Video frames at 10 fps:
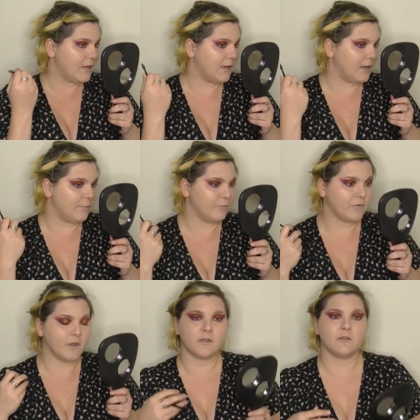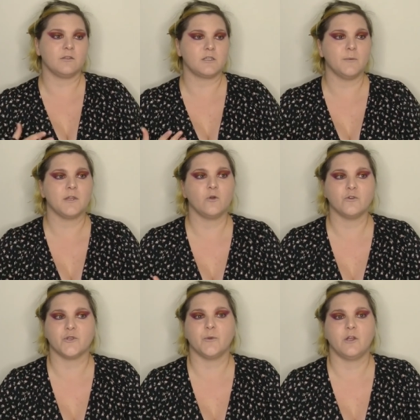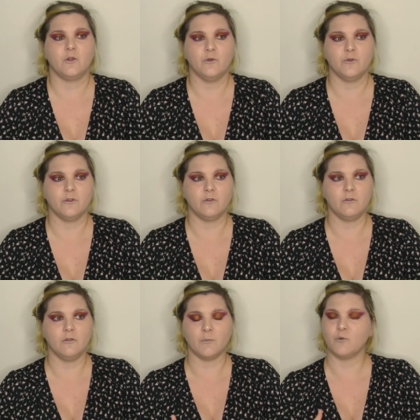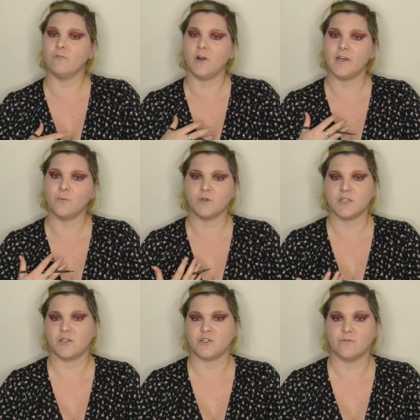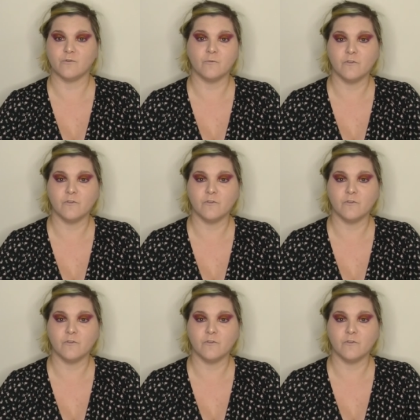Um, like some of that also included like providing protection from